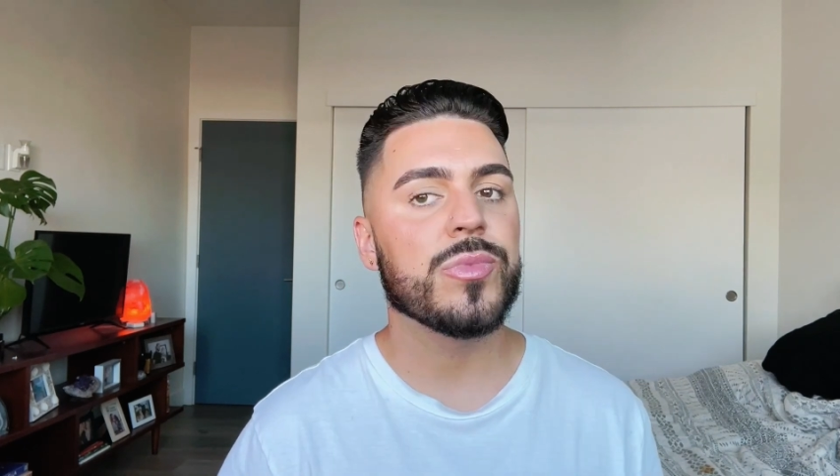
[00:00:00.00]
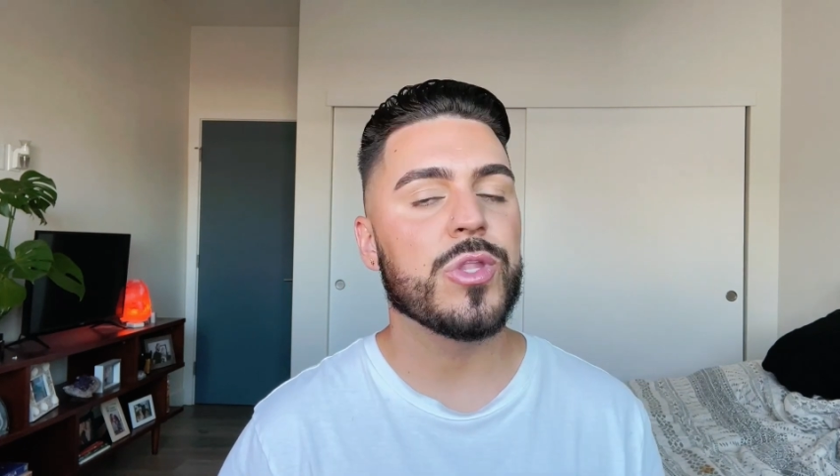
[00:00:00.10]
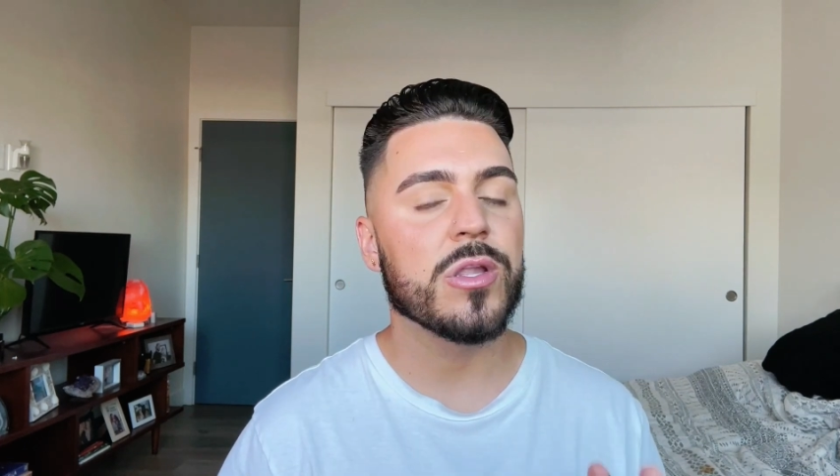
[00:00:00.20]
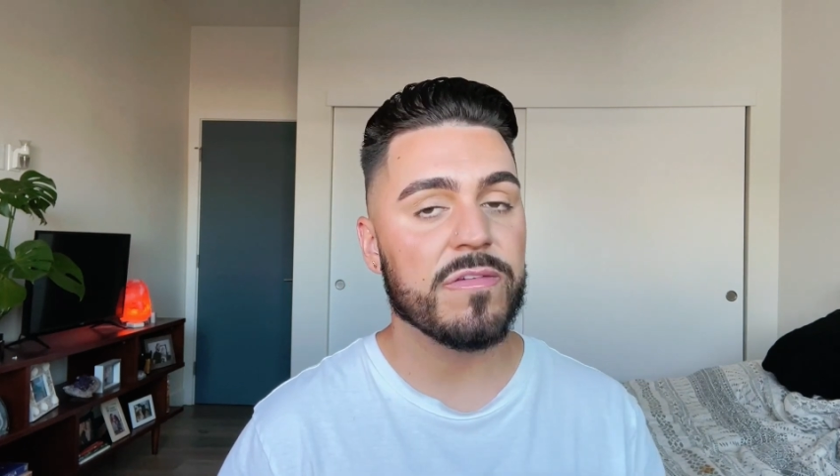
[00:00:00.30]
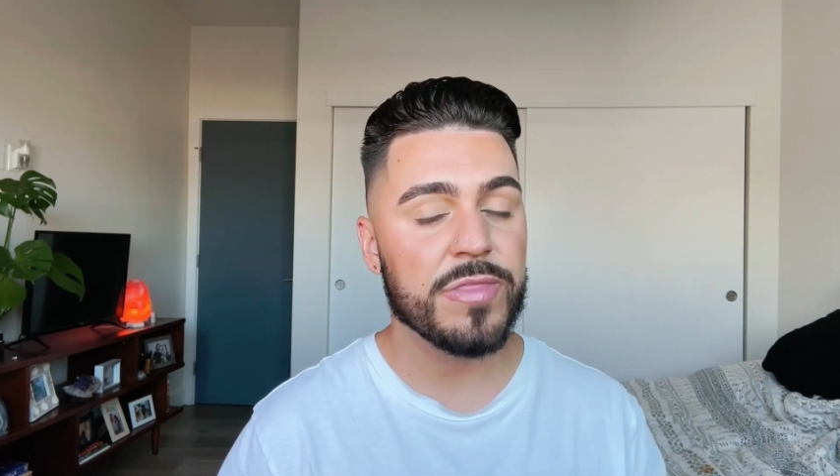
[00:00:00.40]

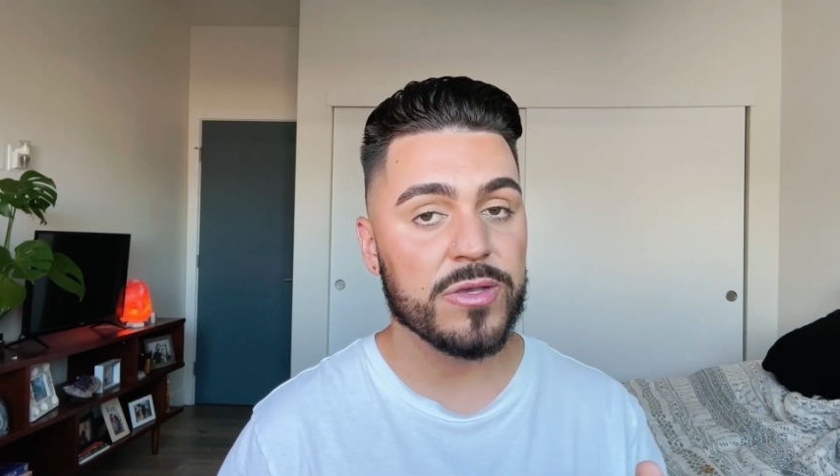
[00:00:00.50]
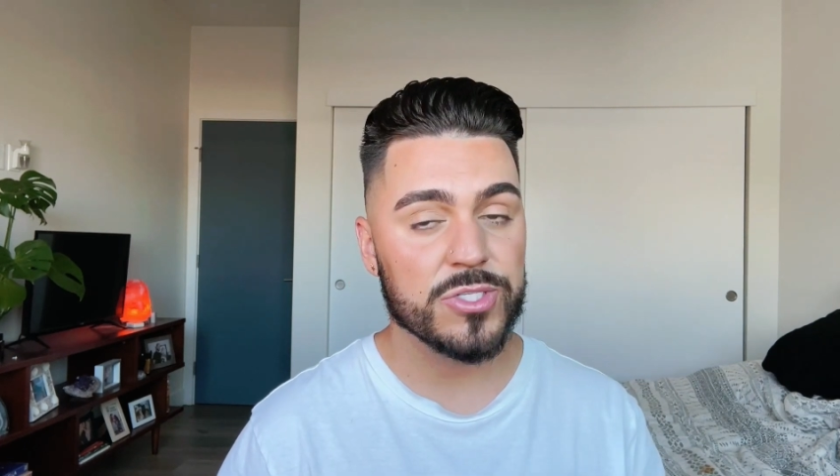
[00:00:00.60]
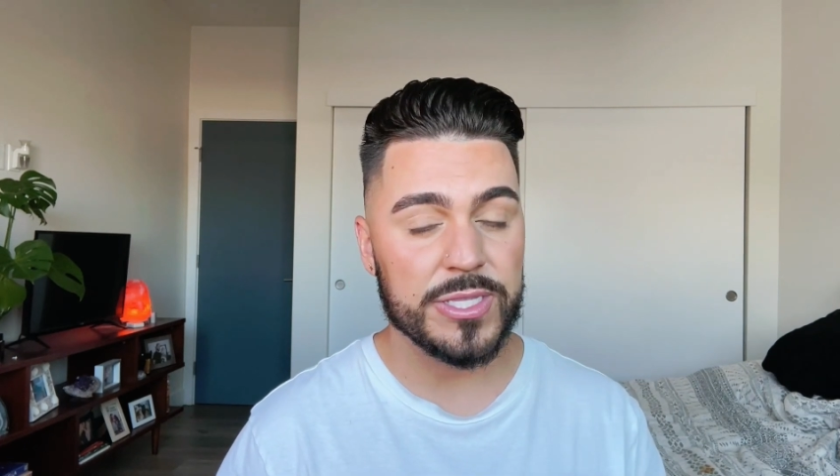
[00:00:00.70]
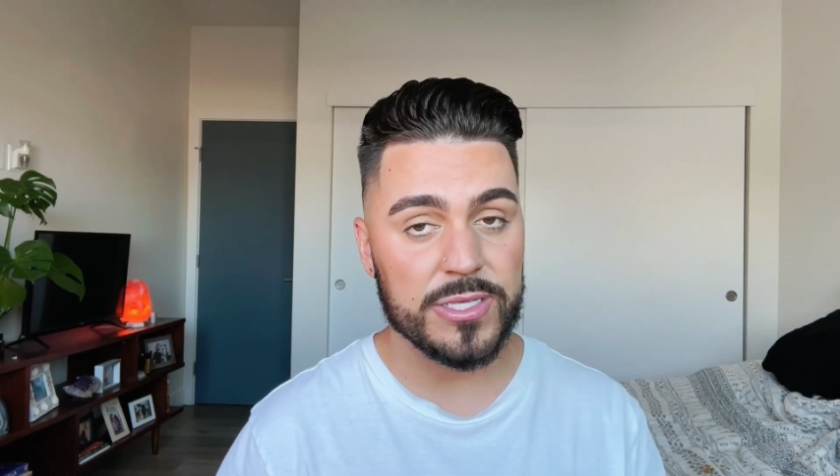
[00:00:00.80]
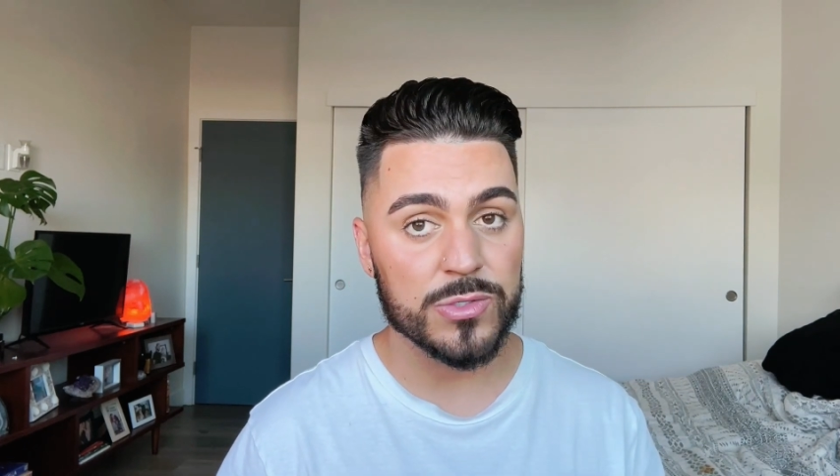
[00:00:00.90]
None of
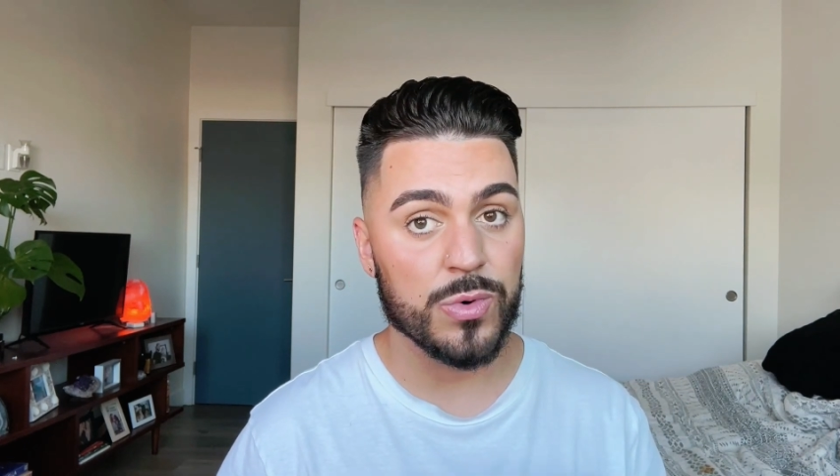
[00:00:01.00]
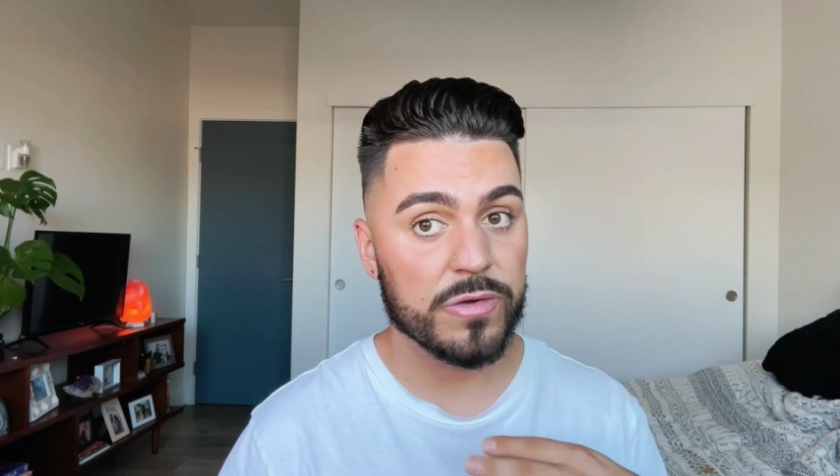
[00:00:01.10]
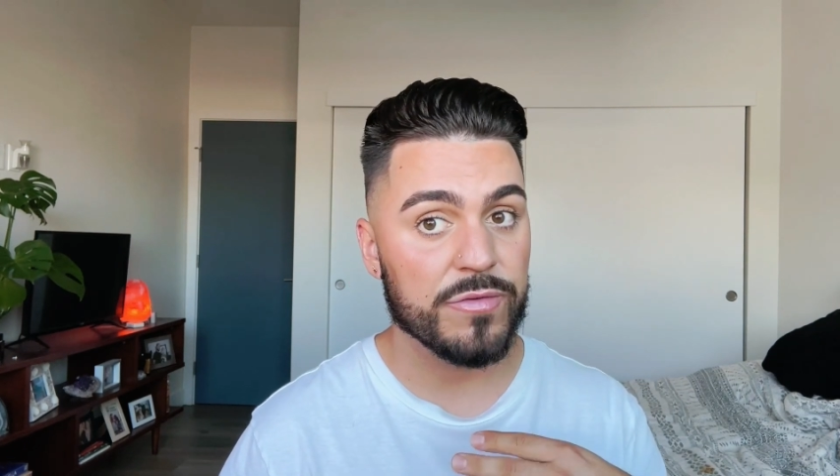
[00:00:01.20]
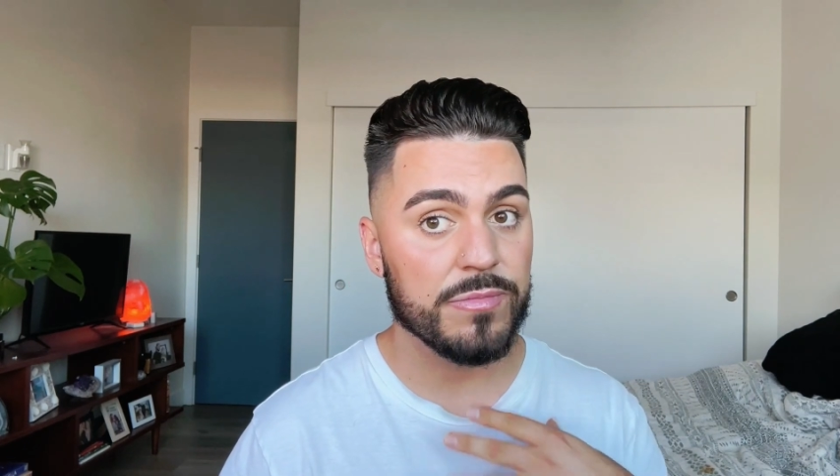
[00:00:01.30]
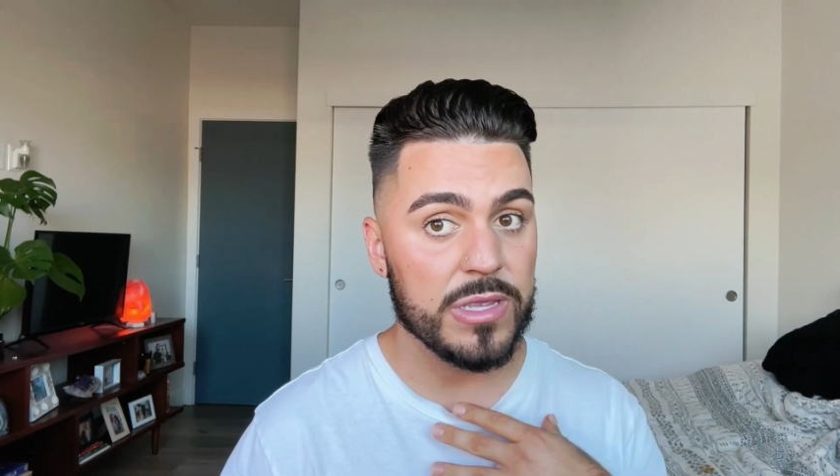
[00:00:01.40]
those things
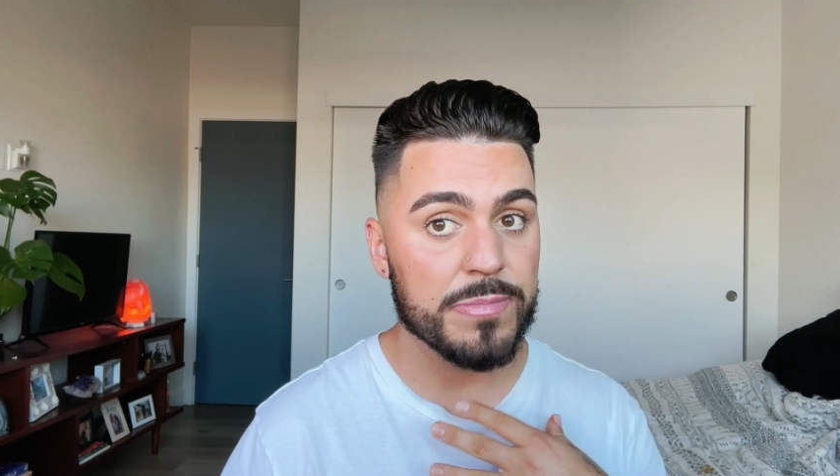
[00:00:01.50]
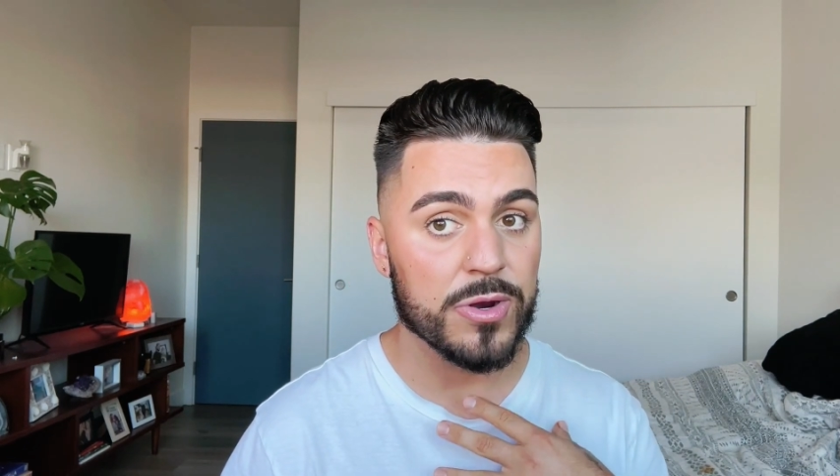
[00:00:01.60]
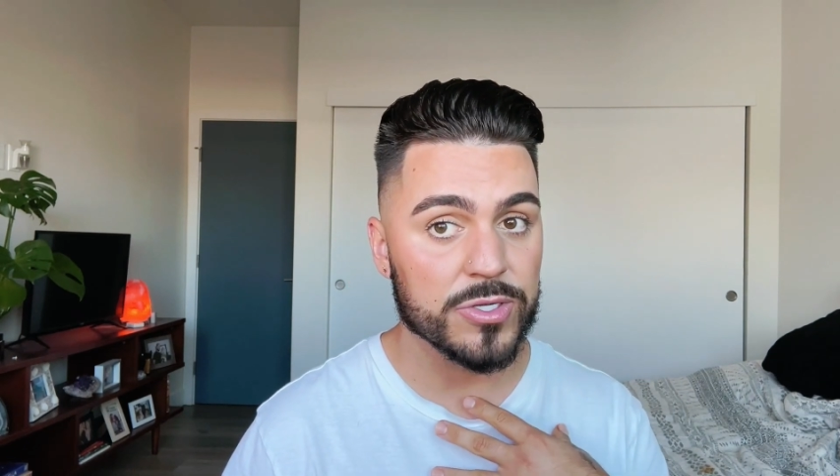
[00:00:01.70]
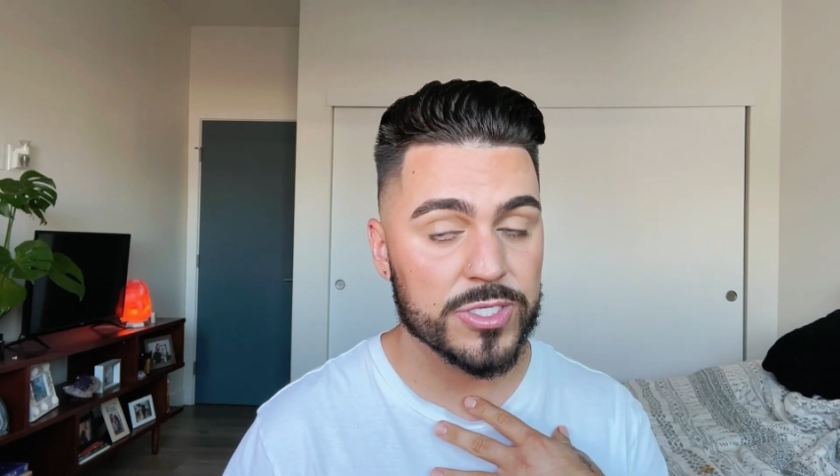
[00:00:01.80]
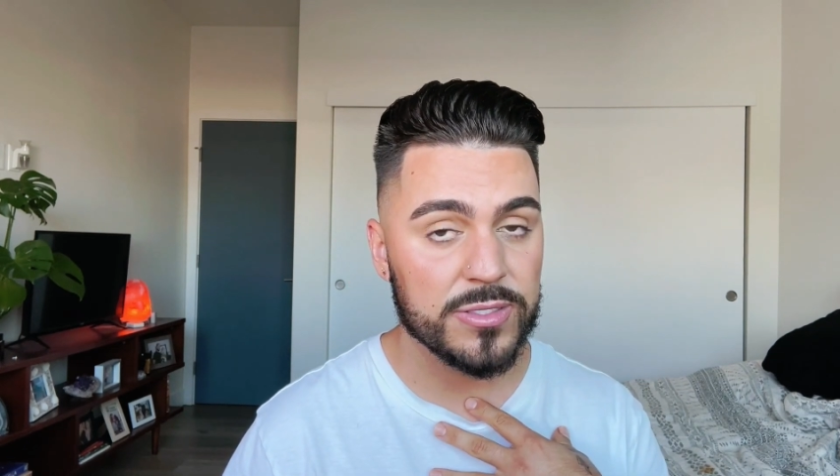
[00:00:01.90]
work for me
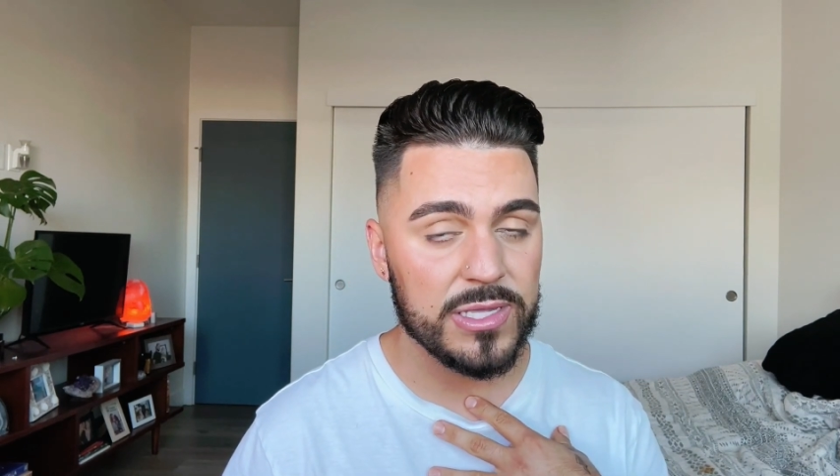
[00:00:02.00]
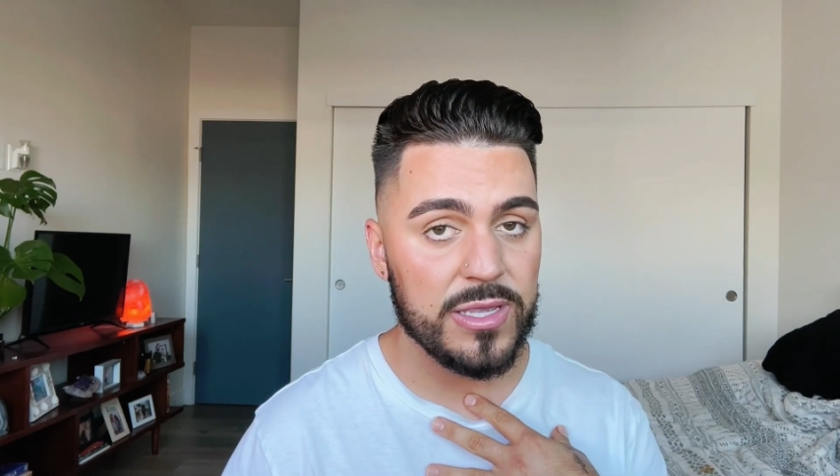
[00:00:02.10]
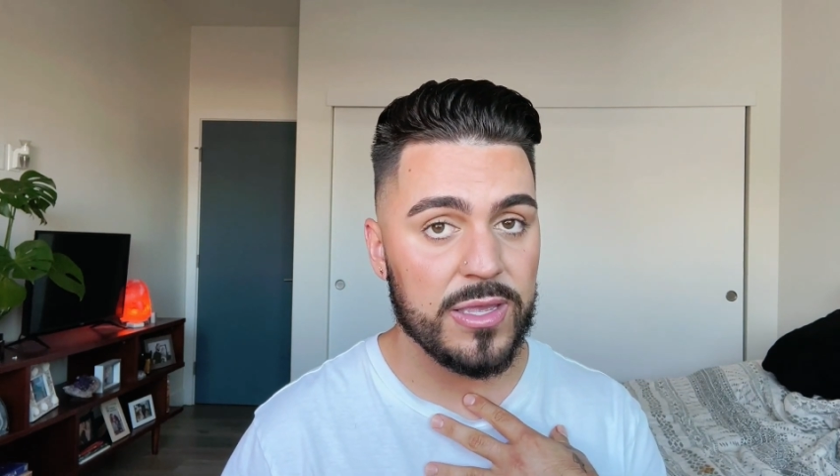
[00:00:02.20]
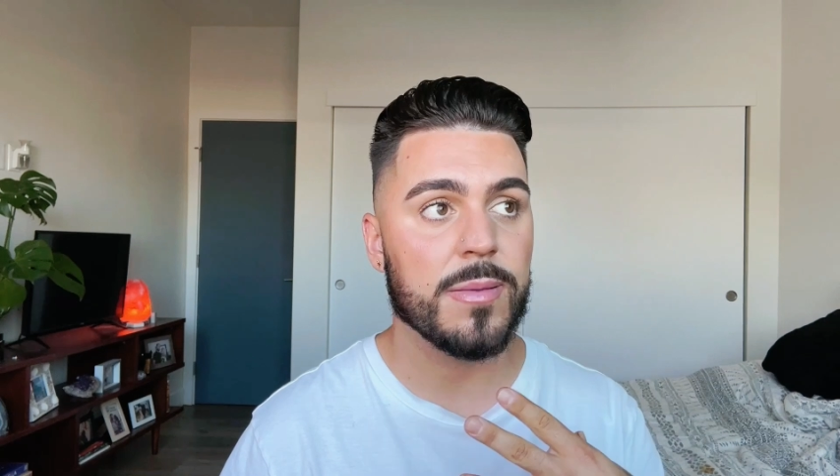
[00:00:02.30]
personally.